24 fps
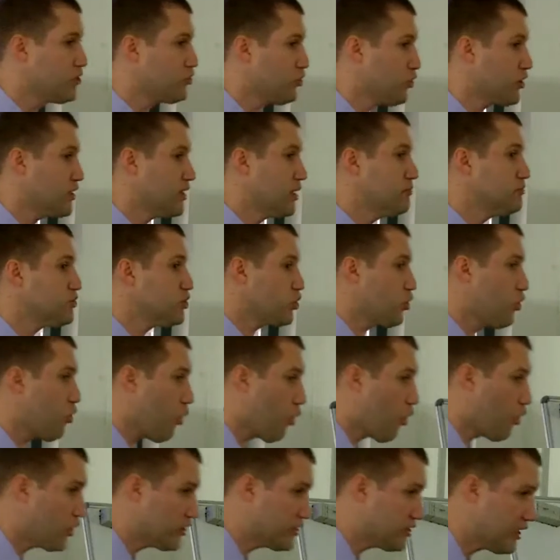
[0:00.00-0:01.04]
we took them to
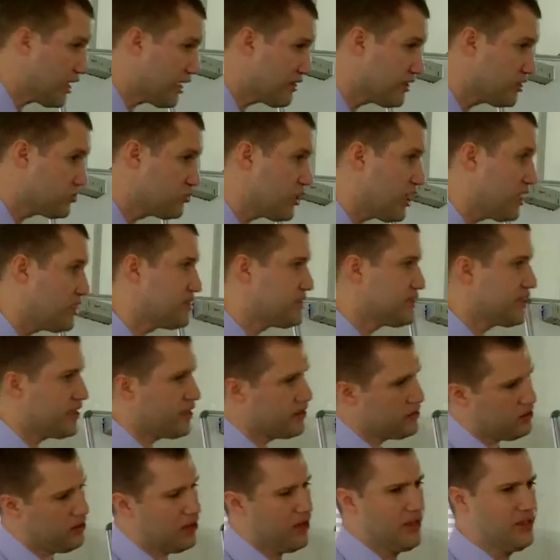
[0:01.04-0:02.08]
court, and the judge
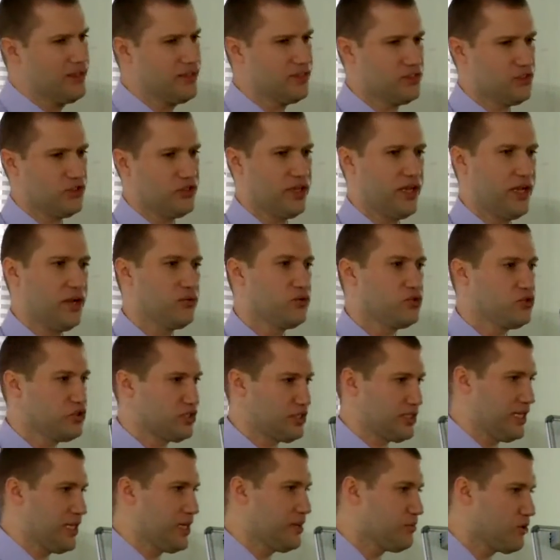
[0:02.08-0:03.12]
said, oh, that's okay, we'll
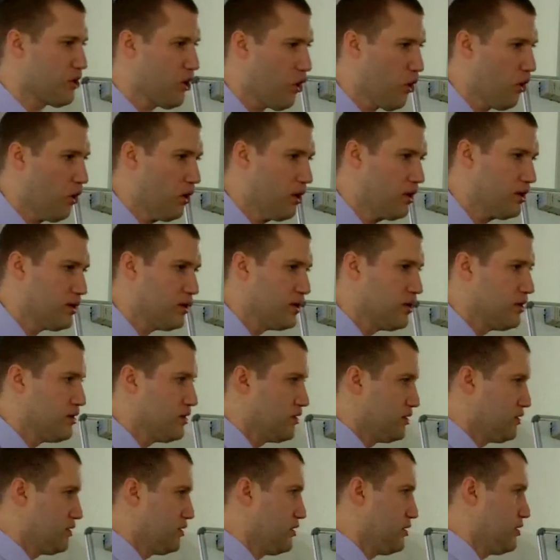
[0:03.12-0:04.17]
just let him go,
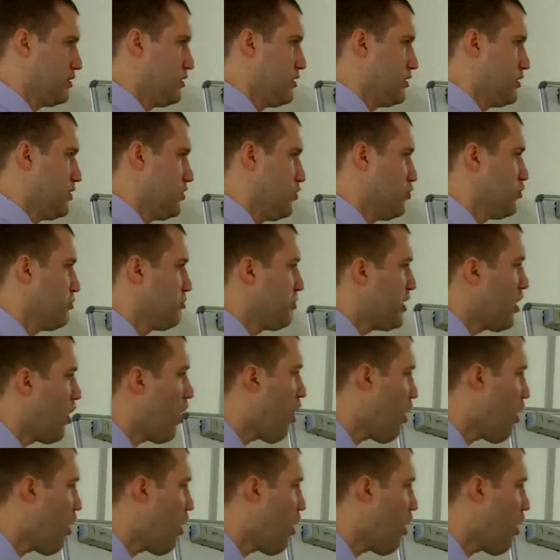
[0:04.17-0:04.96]
you would be